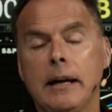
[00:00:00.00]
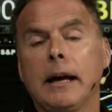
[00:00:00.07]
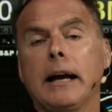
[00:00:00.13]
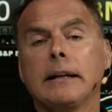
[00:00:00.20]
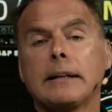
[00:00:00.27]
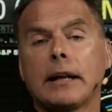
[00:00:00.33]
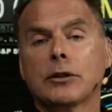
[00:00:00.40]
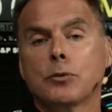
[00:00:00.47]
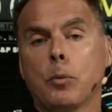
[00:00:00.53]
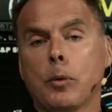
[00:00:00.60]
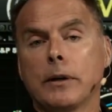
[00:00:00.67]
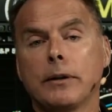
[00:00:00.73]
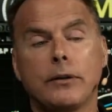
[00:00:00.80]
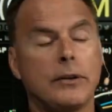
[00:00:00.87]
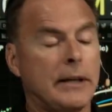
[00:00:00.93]
And that's
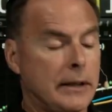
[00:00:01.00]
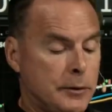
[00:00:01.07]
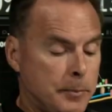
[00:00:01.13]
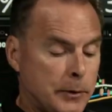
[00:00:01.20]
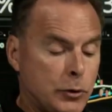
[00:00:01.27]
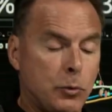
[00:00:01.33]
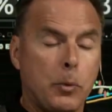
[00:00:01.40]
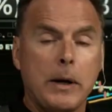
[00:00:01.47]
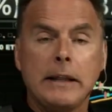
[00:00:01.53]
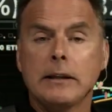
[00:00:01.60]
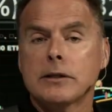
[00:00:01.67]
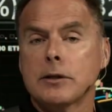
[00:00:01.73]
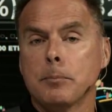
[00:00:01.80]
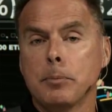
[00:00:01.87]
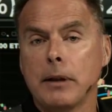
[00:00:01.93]
one of the things between
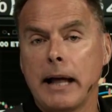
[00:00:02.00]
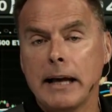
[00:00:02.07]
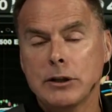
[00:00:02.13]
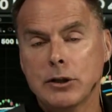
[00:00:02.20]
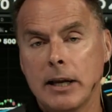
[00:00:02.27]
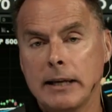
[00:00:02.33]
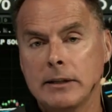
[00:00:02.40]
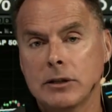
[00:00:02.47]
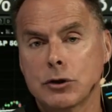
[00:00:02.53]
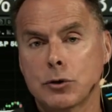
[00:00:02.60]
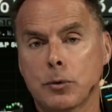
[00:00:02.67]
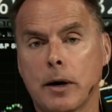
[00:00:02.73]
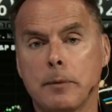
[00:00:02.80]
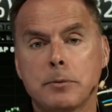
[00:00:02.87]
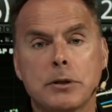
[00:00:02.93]
the supply chain
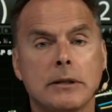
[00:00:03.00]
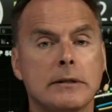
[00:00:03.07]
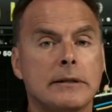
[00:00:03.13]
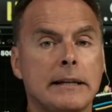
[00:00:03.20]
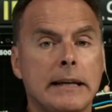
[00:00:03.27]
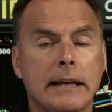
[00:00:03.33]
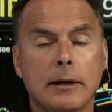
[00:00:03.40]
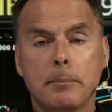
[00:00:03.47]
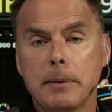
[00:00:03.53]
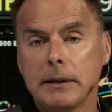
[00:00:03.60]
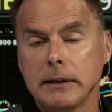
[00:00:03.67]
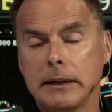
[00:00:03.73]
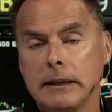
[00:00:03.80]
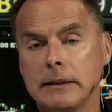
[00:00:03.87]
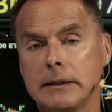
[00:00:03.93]
disruptions, the
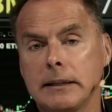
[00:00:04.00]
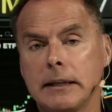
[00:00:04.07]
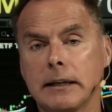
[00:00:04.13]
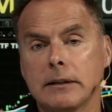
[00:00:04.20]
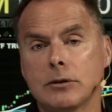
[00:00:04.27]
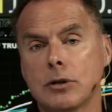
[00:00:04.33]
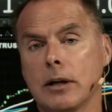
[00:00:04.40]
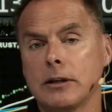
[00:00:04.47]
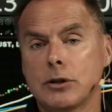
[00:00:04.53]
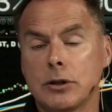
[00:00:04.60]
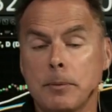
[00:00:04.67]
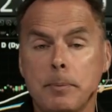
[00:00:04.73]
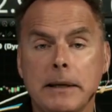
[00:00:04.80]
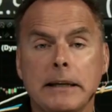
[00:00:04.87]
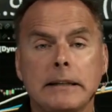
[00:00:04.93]
inability to get
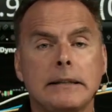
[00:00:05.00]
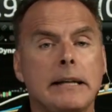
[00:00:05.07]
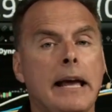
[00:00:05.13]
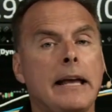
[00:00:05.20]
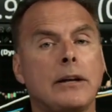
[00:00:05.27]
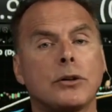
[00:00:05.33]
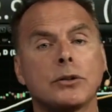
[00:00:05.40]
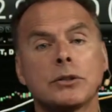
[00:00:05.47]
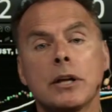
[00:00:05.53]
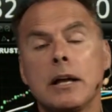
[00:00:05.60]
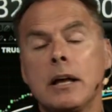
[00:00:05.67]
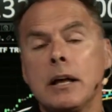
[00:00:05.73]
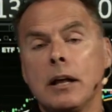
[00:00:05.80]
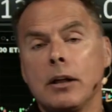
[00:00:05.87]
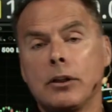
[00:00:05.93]
shipping containers,
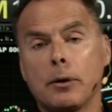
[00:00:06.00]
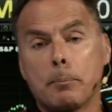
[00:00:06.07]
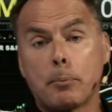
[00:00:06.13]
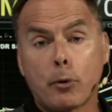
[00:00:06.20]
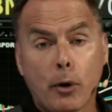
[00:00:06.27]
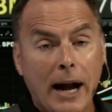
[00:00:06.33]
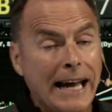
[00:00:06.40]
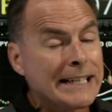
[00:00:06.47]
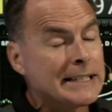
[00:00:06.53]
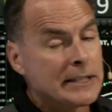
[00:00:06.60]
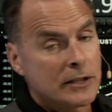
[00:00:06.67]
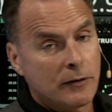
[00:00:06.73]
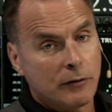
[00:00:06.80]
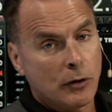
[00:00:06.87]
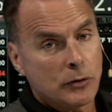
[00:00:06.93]
the
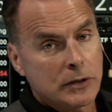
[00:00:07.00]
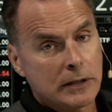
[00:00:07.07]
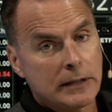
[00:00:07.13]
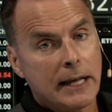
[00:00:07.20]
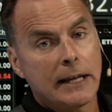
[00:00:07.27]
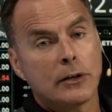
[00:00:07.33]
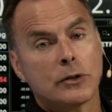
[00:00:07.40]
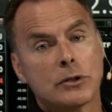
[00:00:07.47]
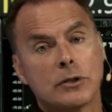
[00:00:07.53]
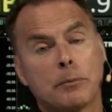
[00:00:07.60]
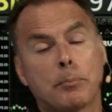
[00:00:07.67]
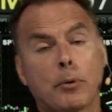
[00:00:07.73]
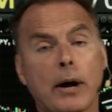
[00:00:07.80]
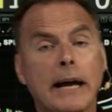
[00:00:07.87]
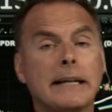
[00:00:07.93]
prices of those containers, the
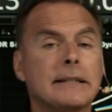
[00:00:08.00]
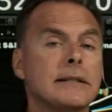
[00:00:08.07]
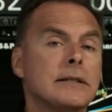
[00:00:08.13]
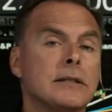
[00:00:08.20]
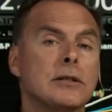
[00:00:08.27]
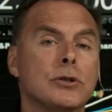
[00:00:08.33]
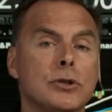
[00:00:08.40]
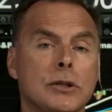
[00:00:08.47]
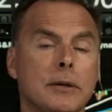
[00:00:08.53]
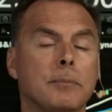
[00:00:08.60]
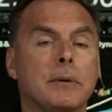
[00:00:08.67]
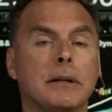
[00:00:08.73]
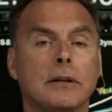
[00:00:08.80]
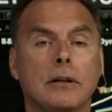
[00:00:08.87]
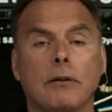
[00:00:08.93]
prices to
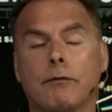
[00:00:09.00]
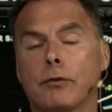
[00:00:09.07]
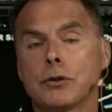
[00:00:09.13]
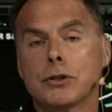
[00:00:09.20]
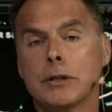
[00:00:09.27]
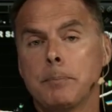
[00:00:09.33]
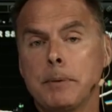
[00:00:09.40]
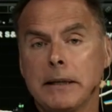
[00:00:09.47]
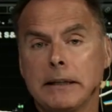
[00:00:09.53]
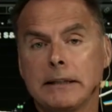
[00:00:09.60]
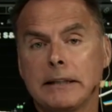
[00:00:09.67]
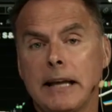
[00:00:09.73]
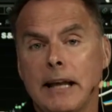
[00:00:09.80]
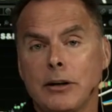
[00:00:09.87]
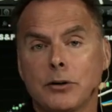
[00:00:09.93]
ship for shipping
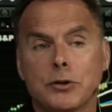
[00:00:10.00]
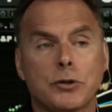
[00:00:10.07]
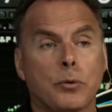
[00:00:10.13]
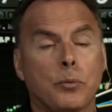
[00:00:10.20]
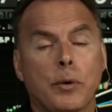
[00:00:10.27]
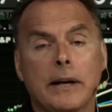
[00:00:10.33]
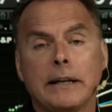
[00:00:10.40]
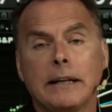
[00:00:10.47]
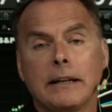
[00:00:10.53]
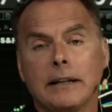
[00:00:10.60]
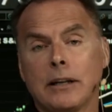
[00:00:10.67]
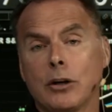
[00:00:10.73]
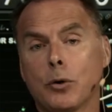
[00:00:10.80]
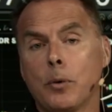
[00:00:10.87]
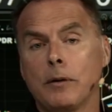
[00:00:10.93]
containers are running
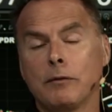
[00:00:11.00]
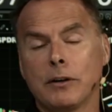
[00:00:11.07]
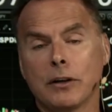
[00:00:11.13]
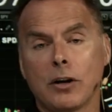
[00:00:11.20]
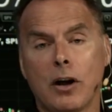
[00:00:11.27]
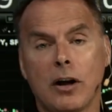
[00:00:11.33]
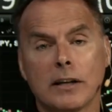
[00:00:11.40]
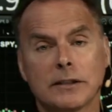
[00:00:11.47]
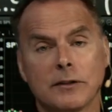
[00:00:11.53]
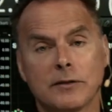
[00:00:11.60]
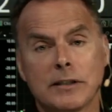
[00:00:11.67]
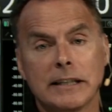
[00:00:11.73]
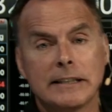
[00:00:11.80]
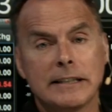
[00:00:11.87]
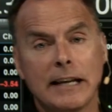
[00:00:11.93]
the equivalent of cost of
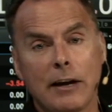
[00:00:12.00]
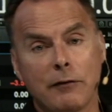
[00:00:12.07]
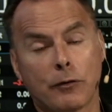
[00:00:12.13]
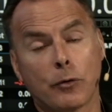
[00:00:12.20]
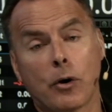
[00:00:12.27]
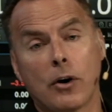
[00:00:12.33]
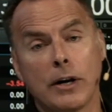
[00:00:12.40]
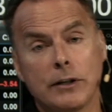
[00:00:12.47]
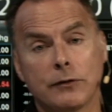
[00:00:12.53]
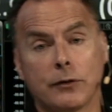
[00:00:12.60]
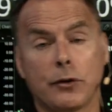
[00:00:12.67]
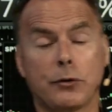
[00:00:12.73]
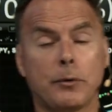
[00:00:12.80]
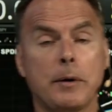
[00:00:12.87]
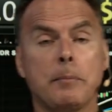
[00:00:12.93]
68 Ferraris for
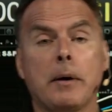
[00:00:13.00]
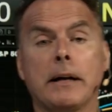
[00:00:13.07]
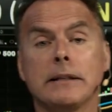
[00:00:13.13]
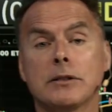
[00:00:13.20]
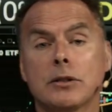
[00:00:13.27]
3 months.